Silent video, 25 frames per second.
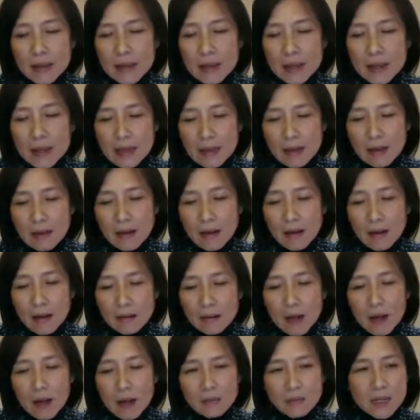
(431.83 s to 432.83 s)
in
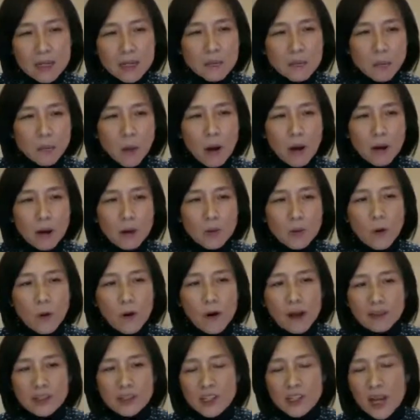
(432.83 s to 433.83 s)
county park
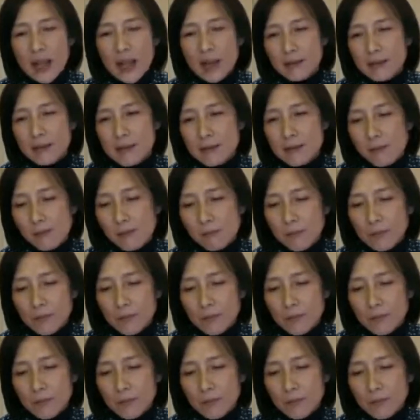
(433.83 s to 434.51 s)
projects.